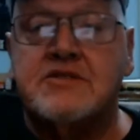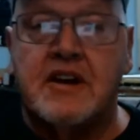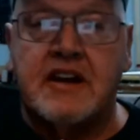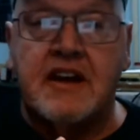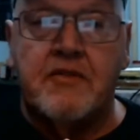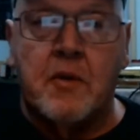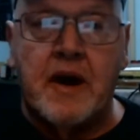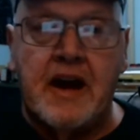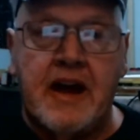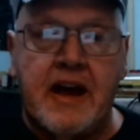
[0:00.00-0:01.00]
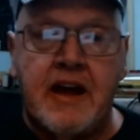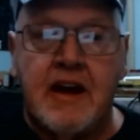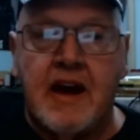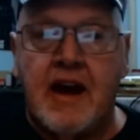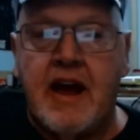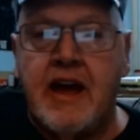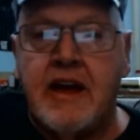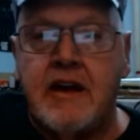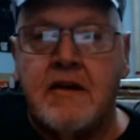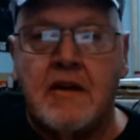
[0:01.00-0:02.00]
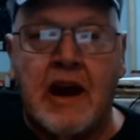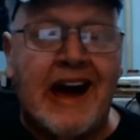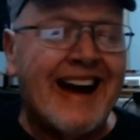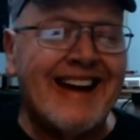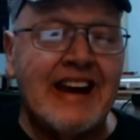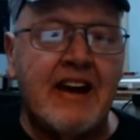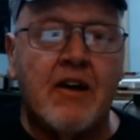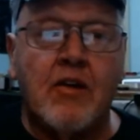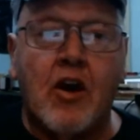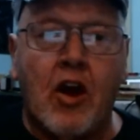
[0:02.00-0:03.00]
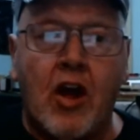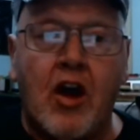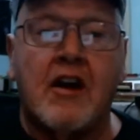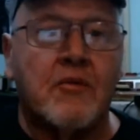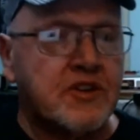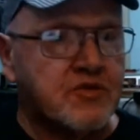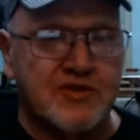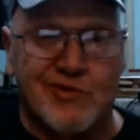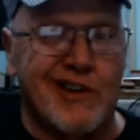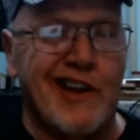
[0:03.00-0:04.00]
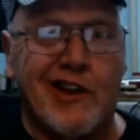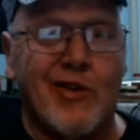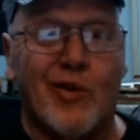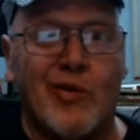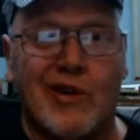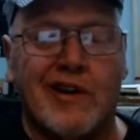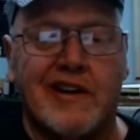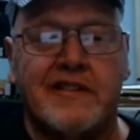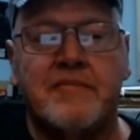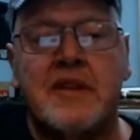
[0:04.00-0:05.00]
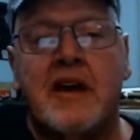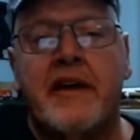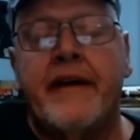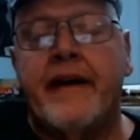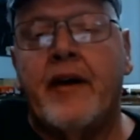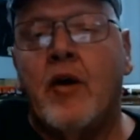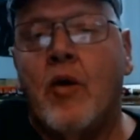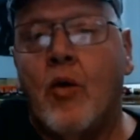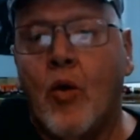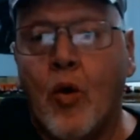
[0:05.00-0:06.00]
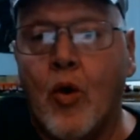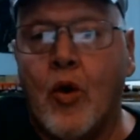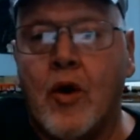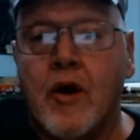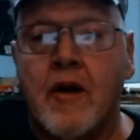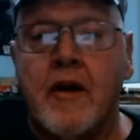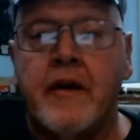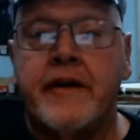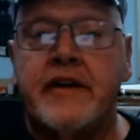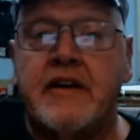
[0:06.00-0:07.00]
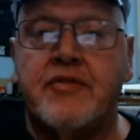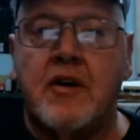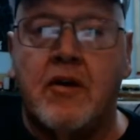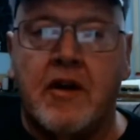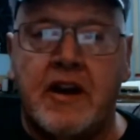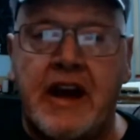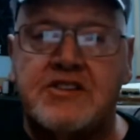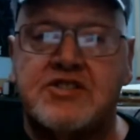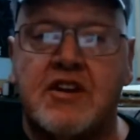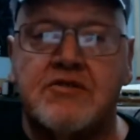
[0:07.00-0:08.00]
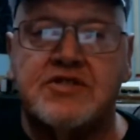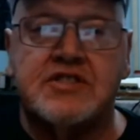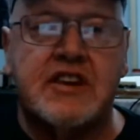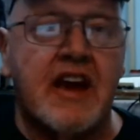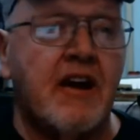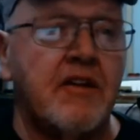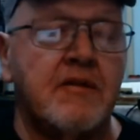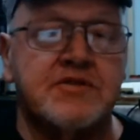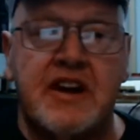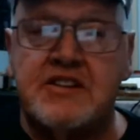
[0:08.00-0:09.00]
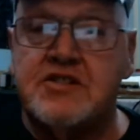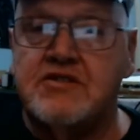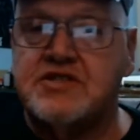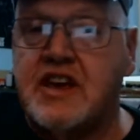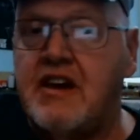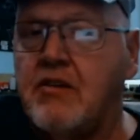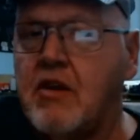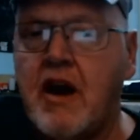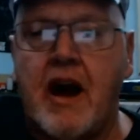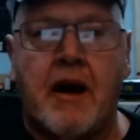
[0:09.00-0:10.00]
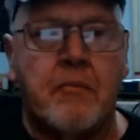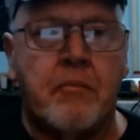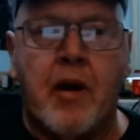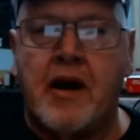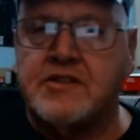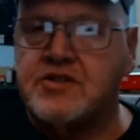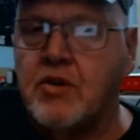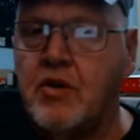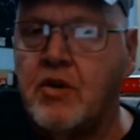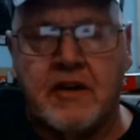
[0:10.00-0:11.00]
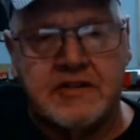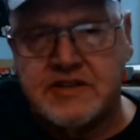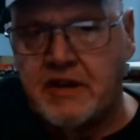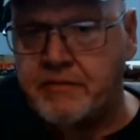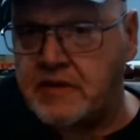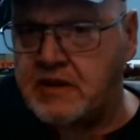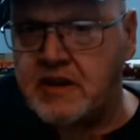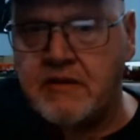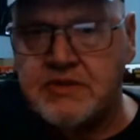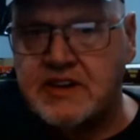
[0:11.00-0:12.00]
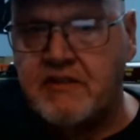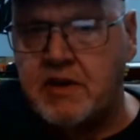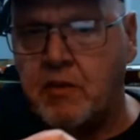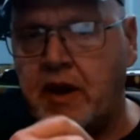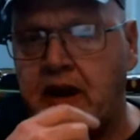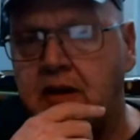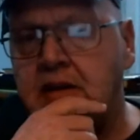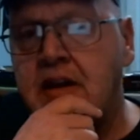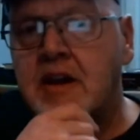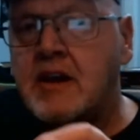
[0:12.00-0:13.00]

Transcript: he's going to give away a Lionel clock, which was really cool looking, or an HO scale. That was an HO scale boxcar or something that he was giving away.